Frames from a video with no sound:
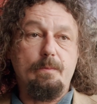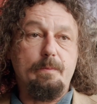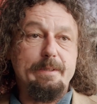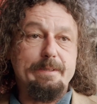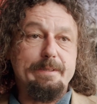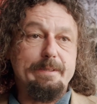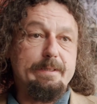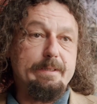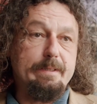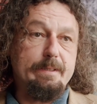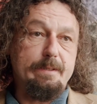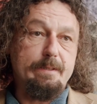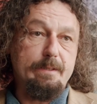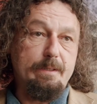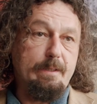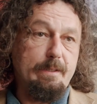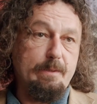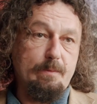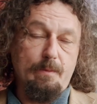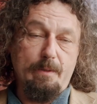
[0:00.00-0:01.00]
businesses. You
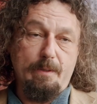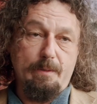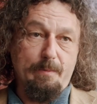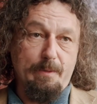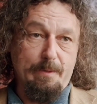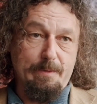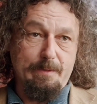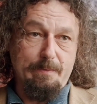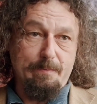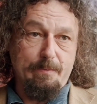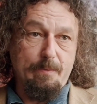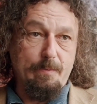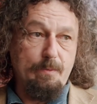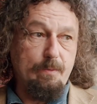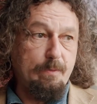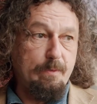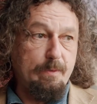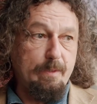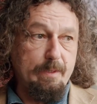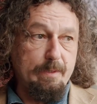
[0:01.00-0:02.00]
know, that's one of the most
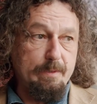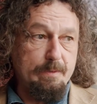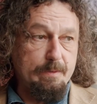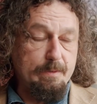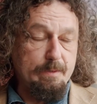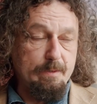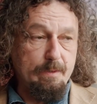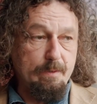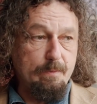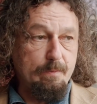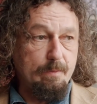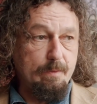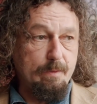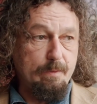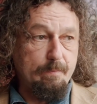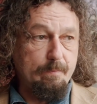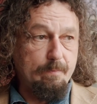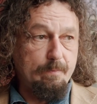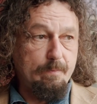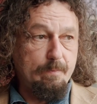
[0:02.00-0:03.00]
important things. You
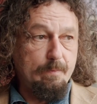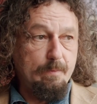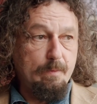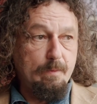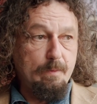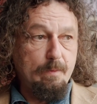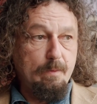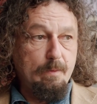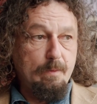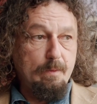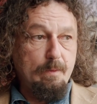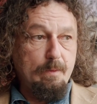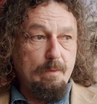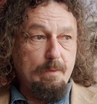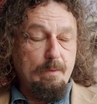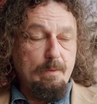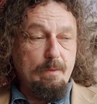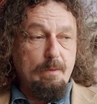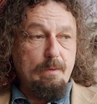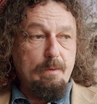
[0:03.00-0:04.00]
know,
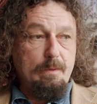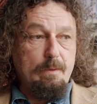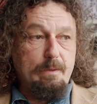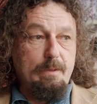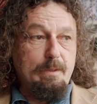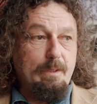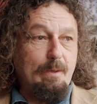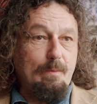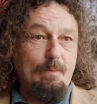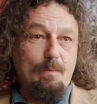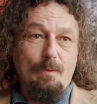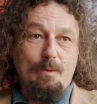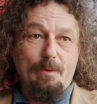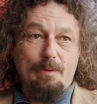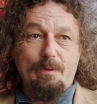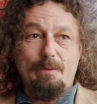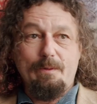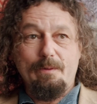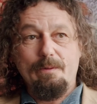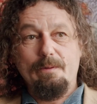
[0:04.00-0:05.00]
you don't
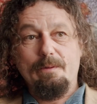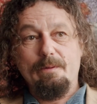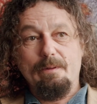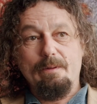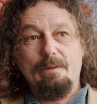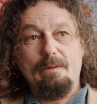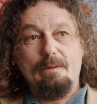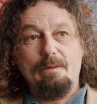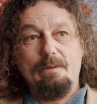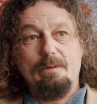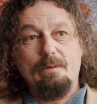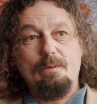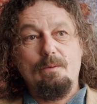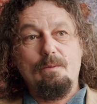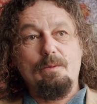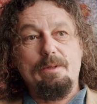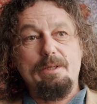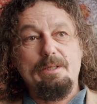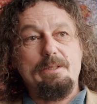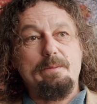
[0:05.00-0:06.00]
want
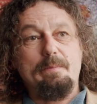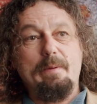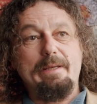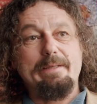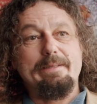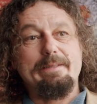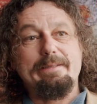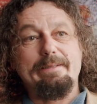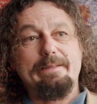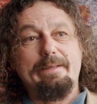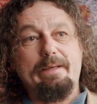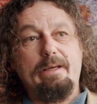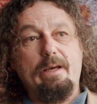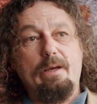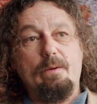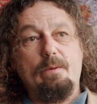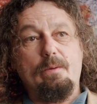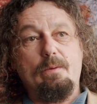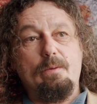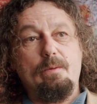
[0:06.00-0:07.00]
all these spaces to
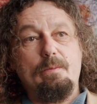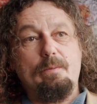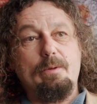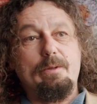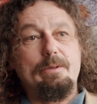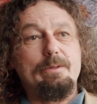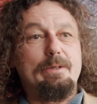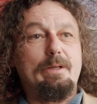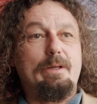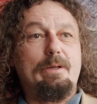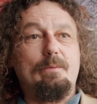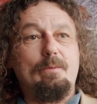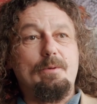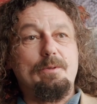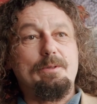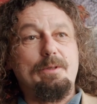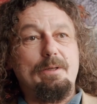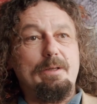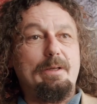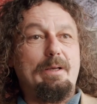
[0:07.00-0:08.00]
go, because you don't know
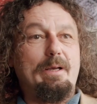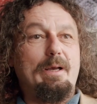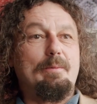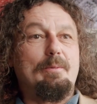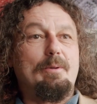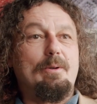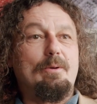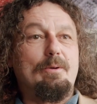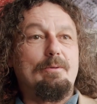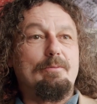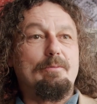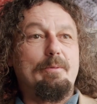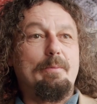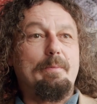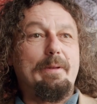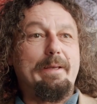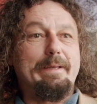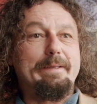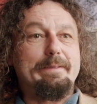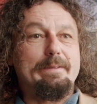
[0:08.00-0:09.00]
what's going to come along and
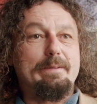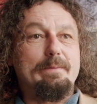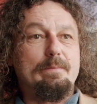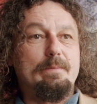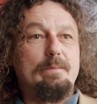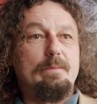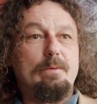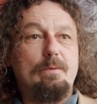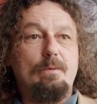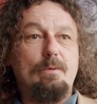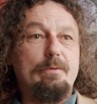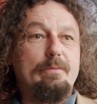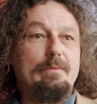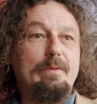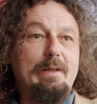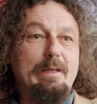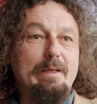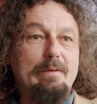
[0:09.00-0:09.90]
replace them, or if they'll